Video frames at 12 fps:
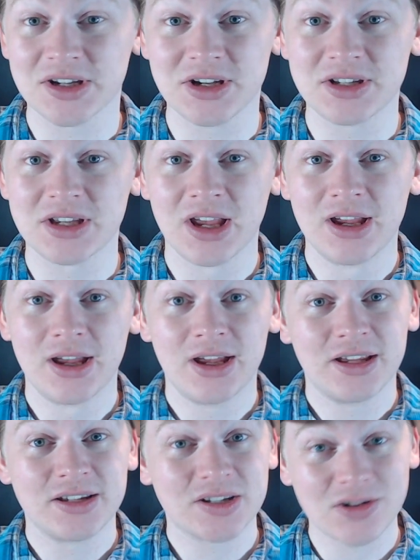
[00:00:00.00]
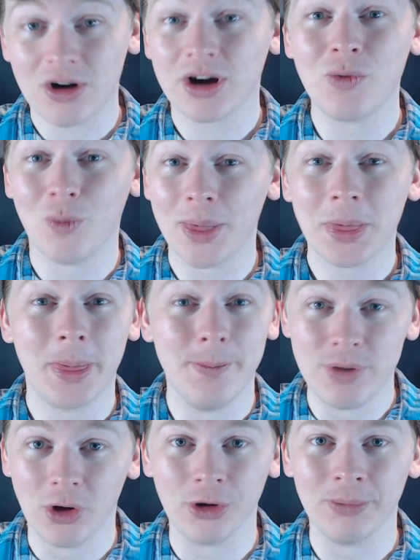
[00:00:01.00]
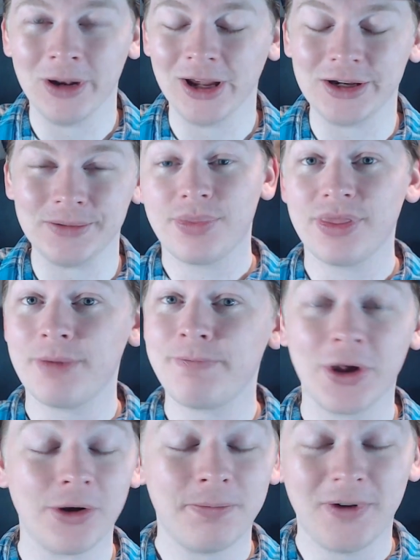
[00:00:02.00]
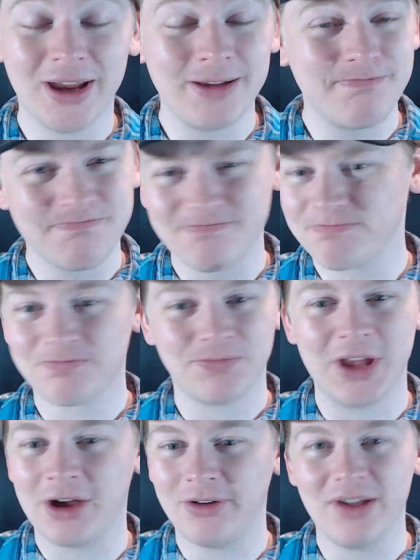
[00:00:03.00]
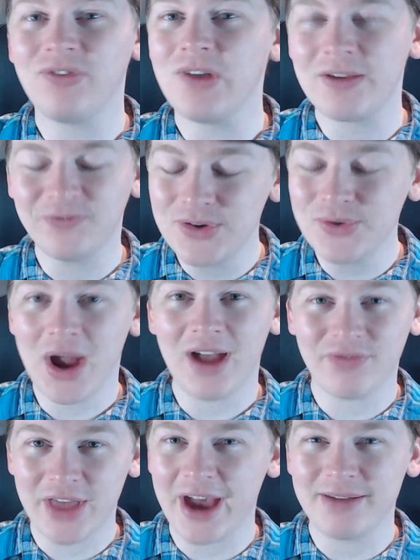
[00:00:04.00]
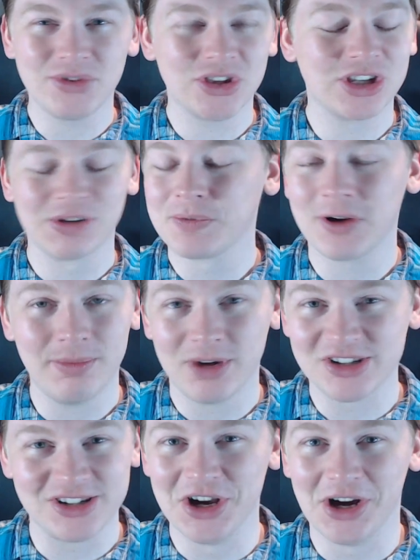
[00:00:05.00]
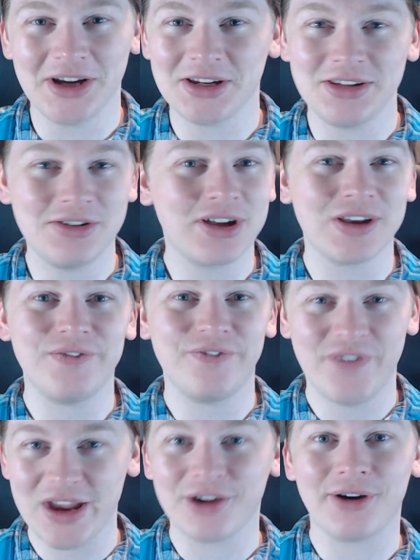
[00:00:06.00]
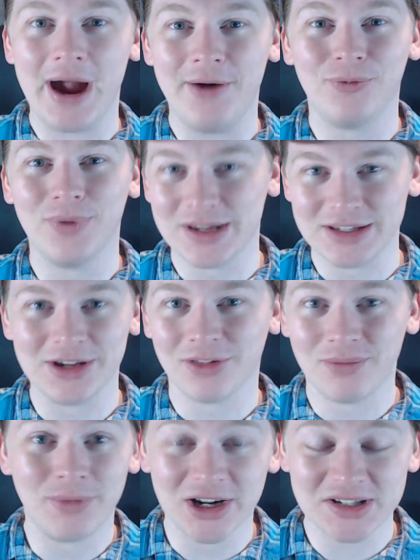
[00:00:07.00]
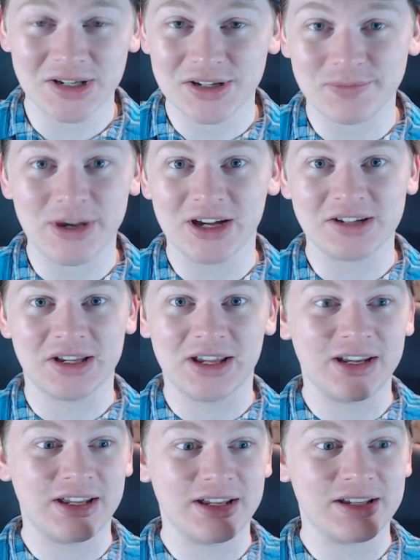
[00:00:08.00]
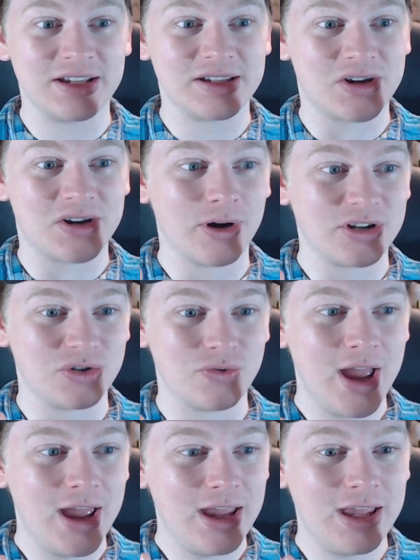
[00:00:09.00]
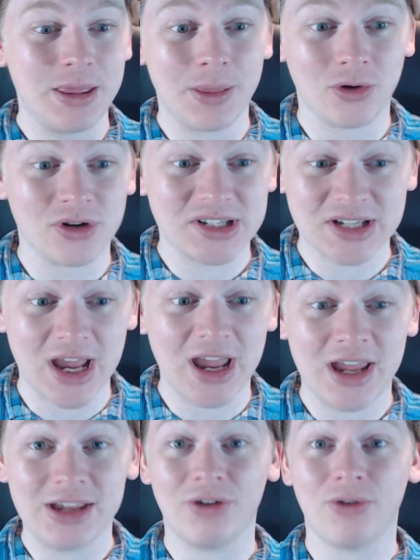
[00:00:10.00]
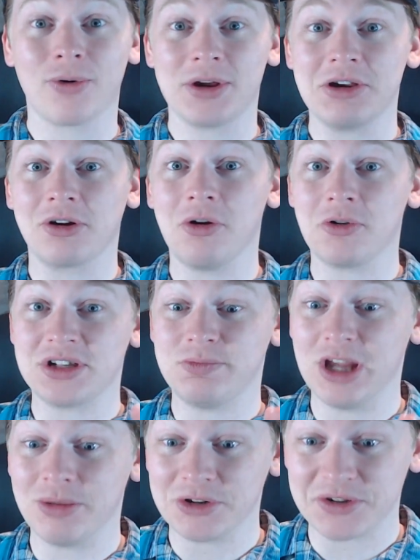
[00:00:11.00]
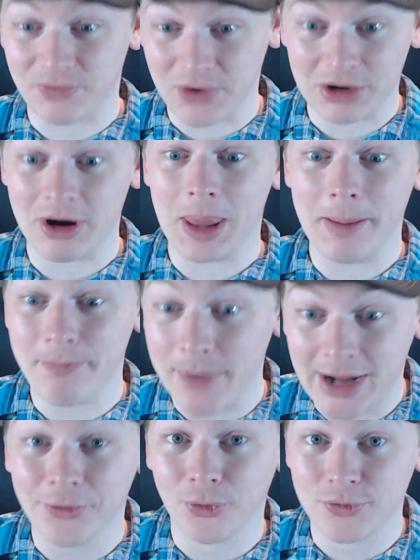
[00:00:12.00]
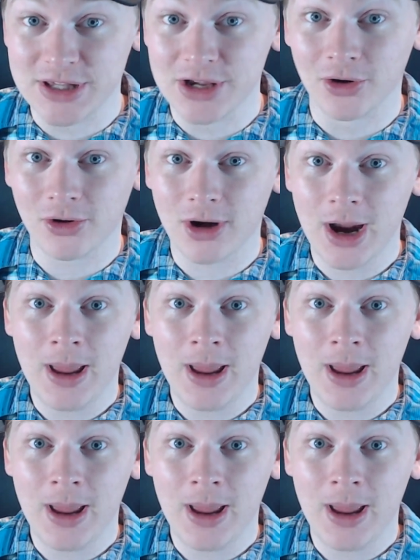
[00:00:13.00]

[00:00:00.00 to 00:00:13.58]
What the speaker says: is, starting with the build plate. The build plate, if you have that, you're pretty much done. You can figure out what year the bus is because it is going to either say, or you're going to be able to figure out the model year